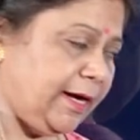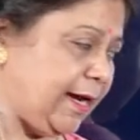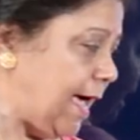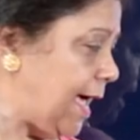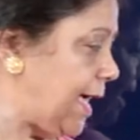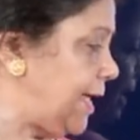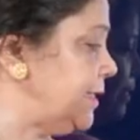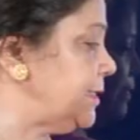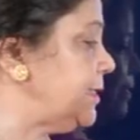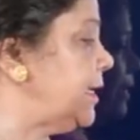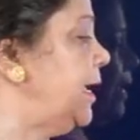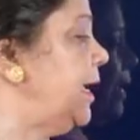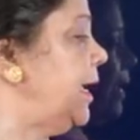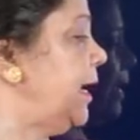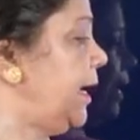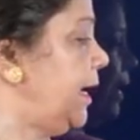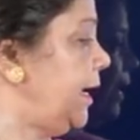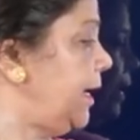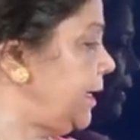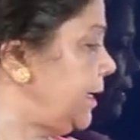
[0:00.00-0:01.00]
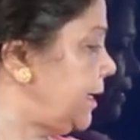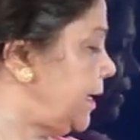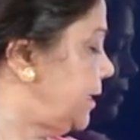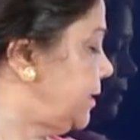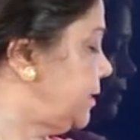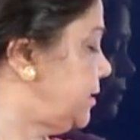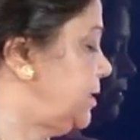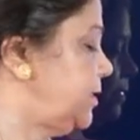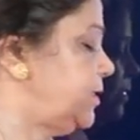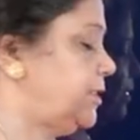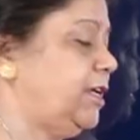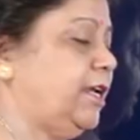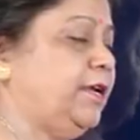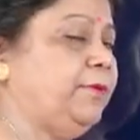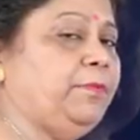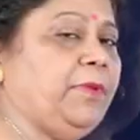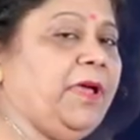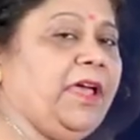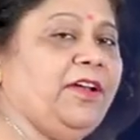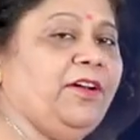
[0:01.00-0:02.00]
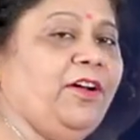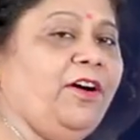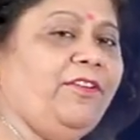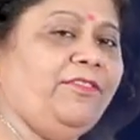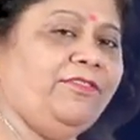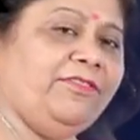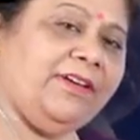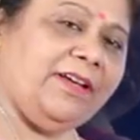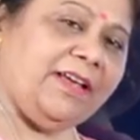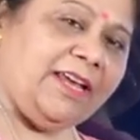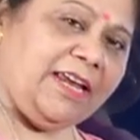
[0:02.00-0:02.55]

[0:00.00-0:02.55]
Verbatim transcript: it as inconsistent pair of